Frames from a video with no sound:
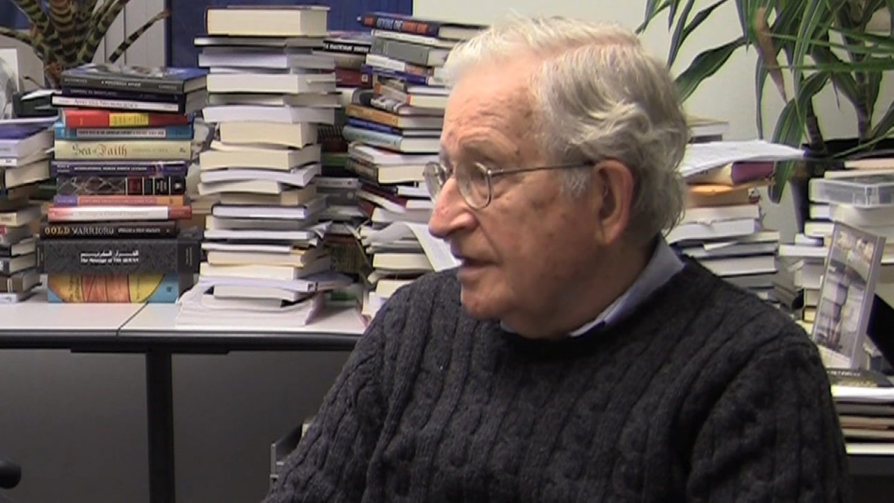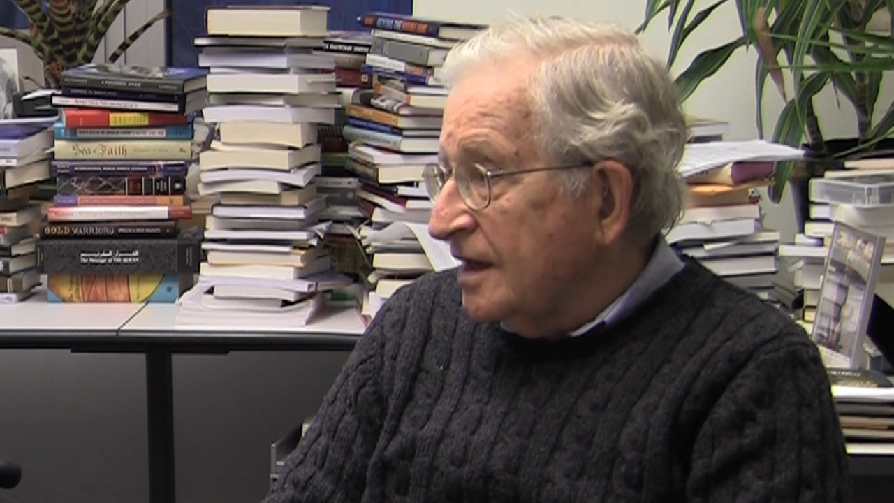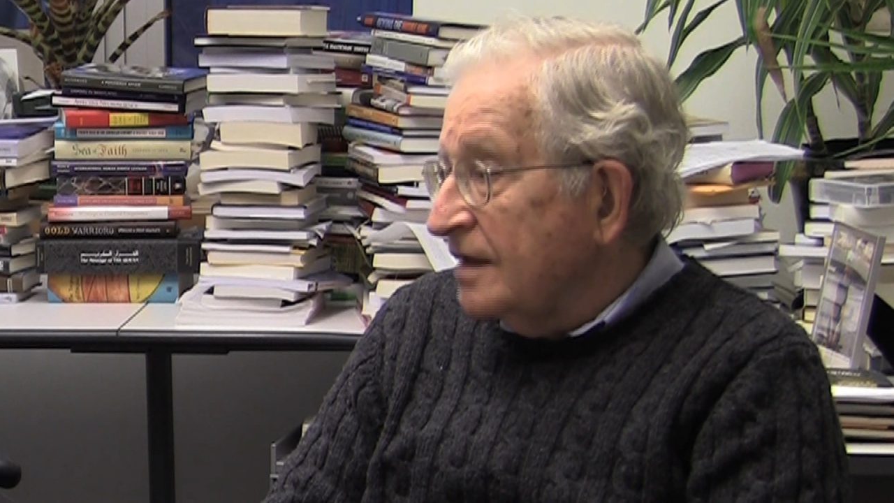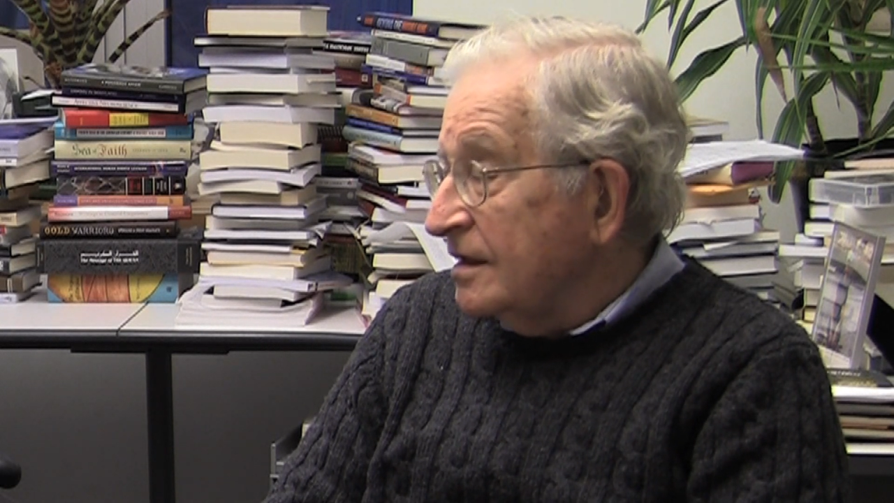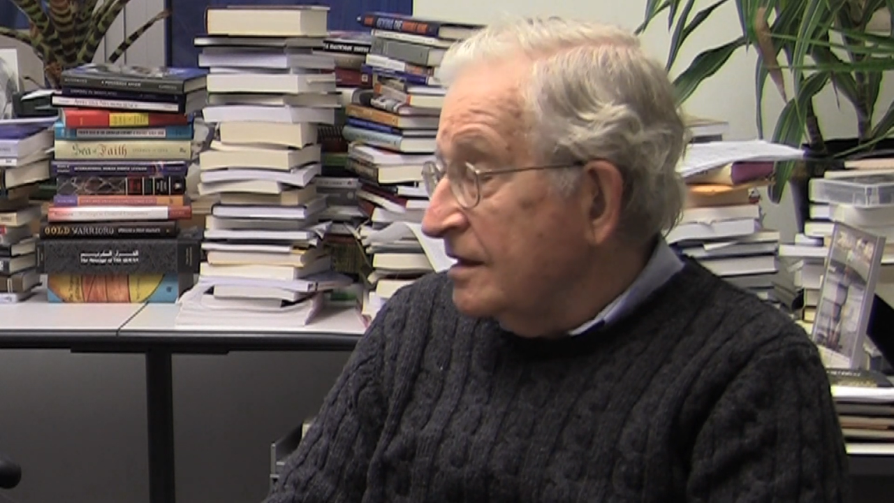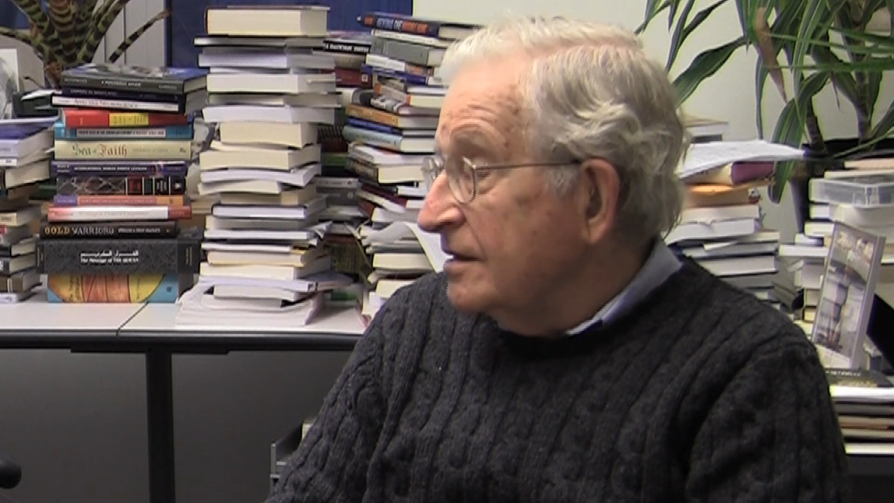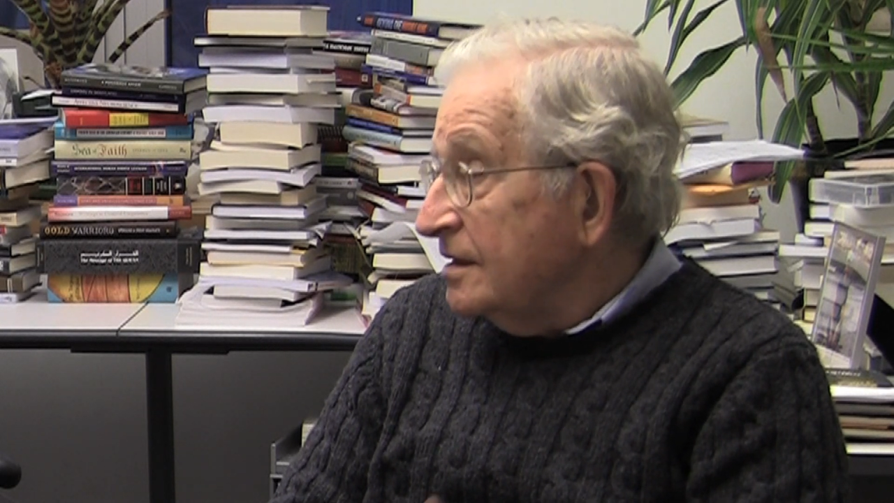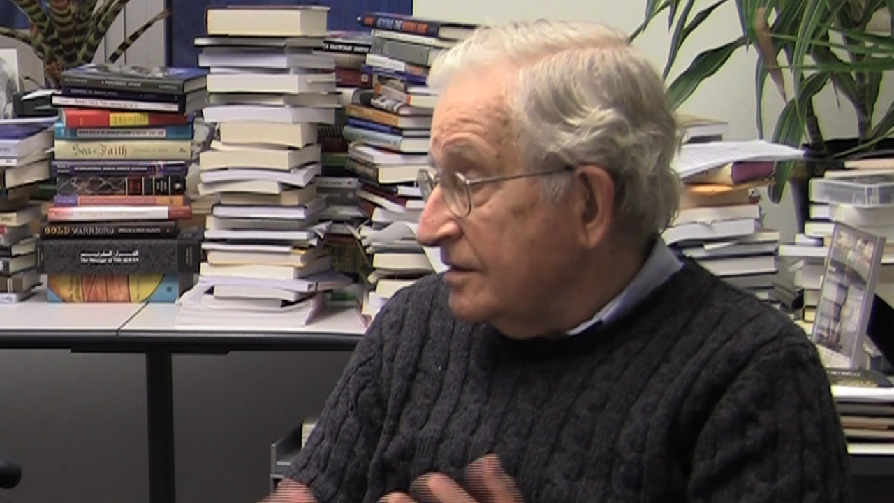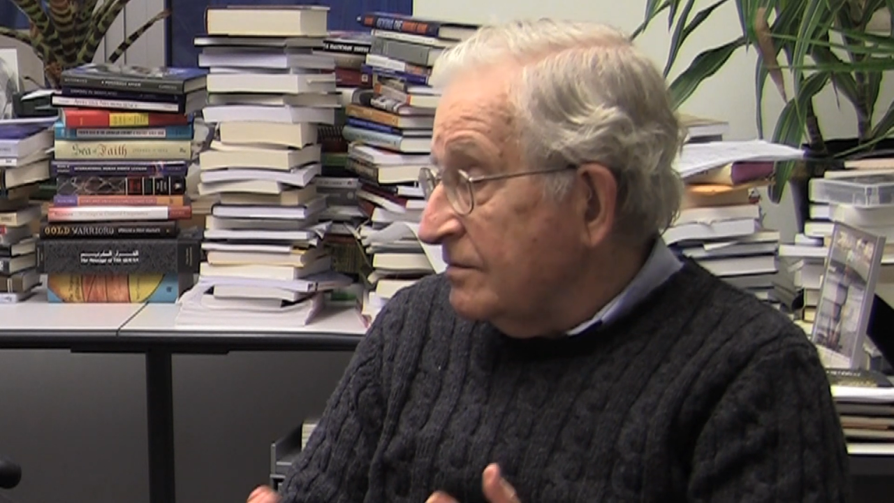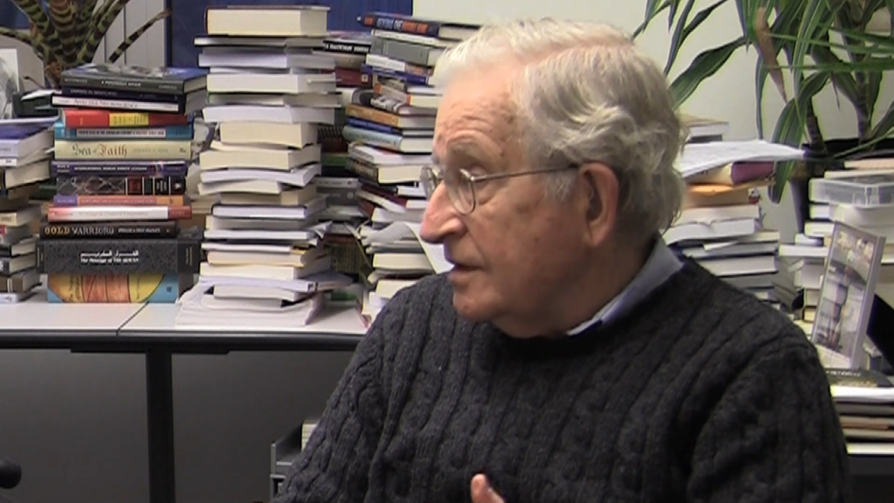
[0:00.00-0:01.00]
And
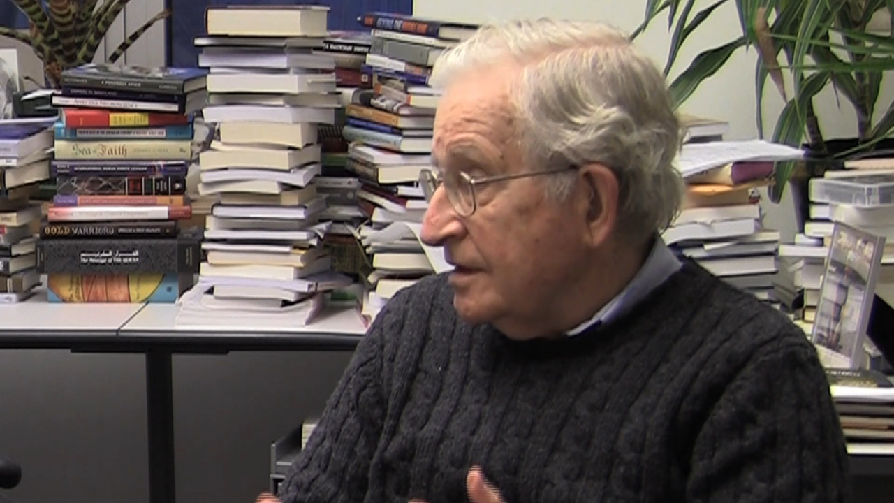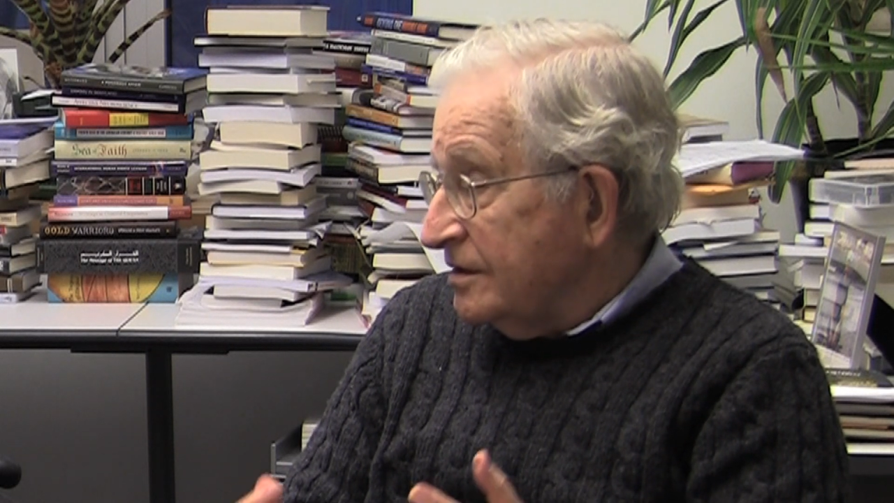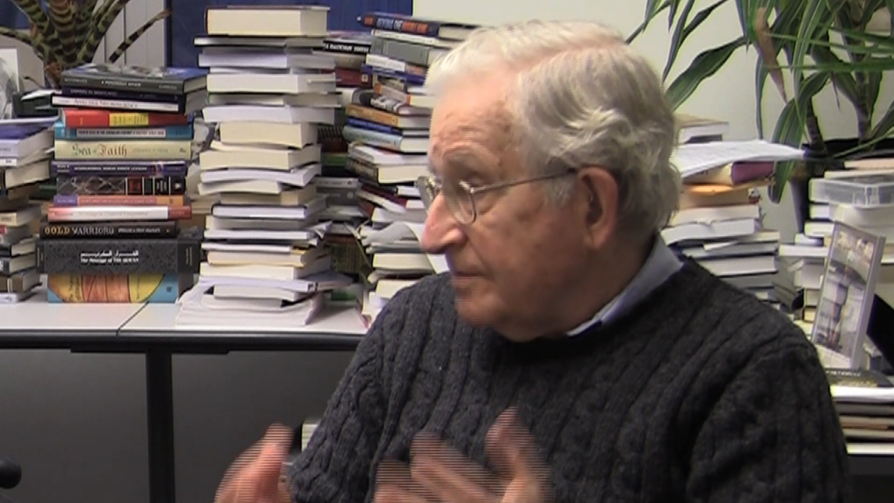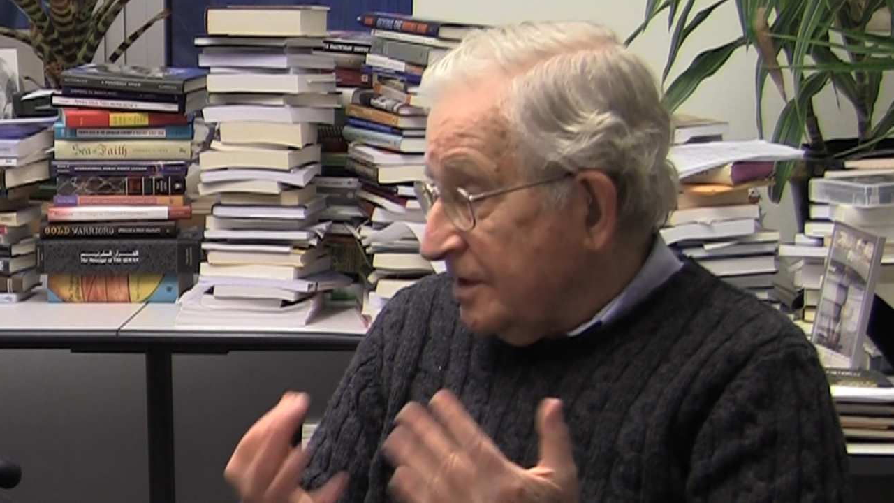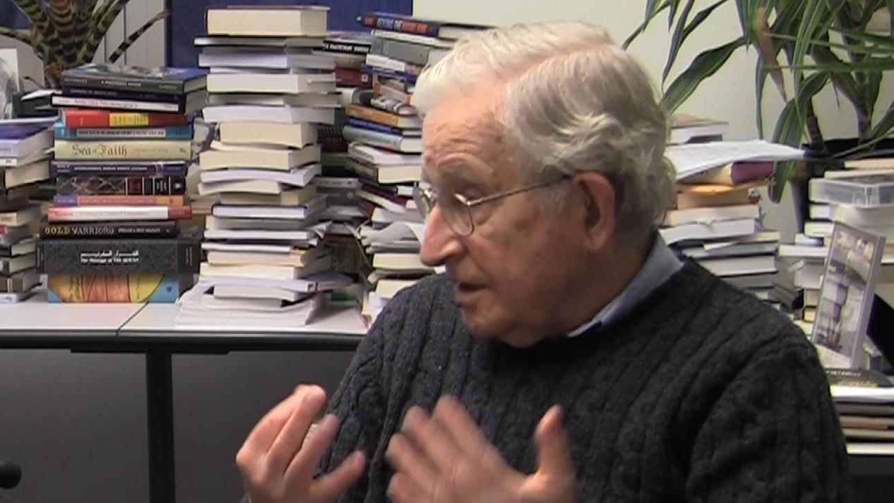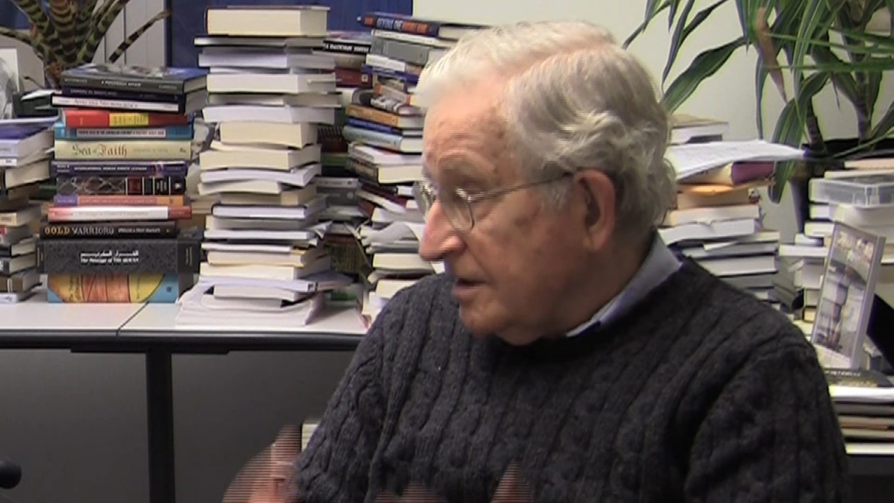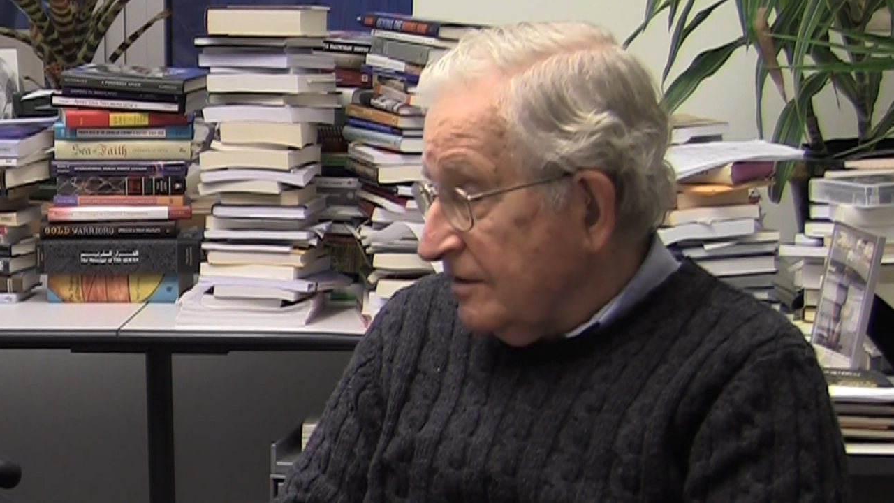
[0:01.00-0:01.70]
this particular